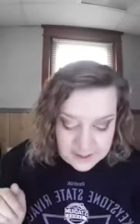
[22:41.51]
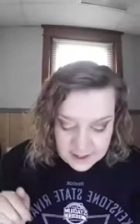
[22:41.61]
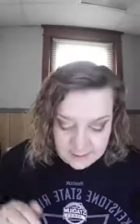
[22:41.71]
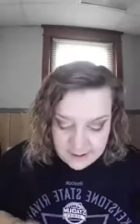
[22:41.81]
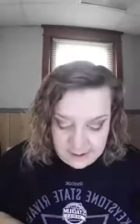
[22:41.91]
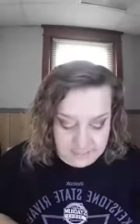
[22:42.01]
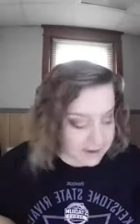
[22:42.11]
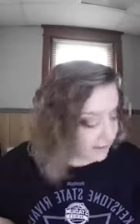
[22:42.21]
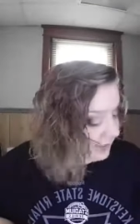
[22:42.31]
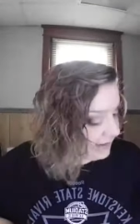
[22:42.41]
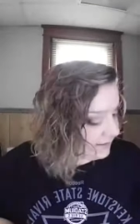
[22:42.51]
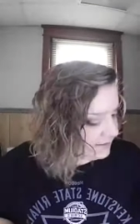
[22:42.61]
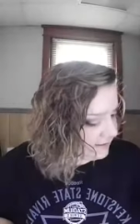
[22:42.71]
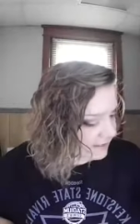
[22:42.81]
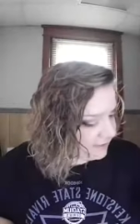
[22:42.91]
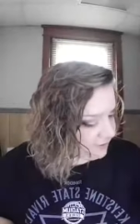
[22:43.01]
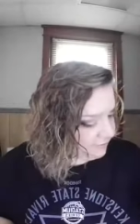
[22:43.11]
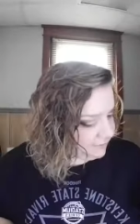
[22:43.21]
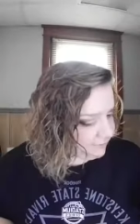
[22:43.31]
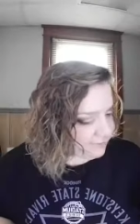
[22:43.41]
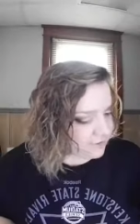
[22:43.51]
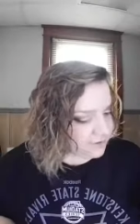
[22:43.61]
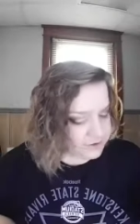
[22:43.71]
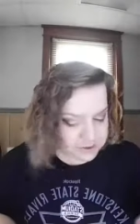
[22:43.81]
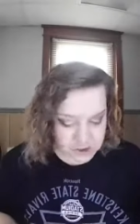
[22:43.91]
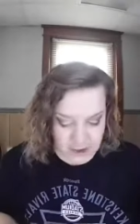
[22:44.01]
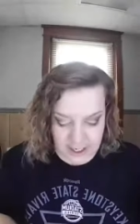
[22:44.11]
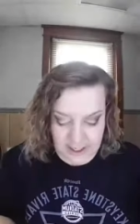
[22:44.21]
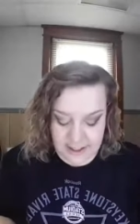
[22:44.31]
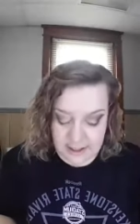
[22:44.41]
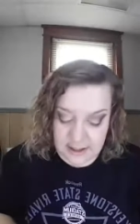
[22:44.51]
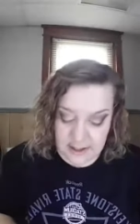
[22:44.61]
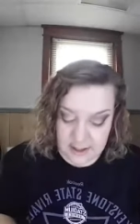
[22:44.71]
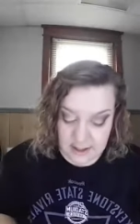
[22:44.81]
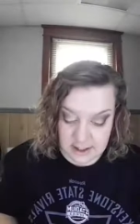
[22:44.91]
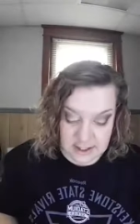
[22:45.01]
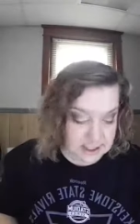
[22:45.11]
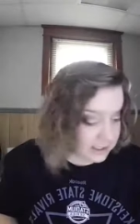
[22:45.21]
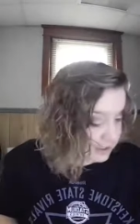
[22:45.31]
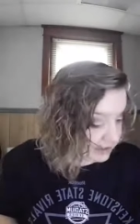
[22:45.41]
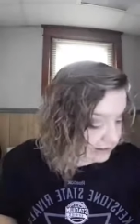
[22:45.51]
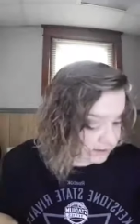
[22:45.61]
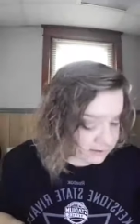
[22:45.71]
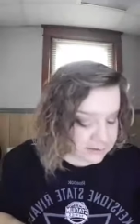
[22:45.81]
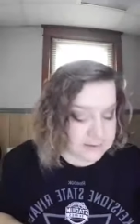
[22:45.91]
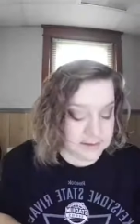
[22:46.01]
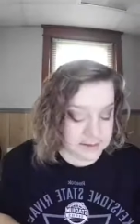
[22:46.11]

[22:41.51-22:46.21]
that I recommend getting together for a first try is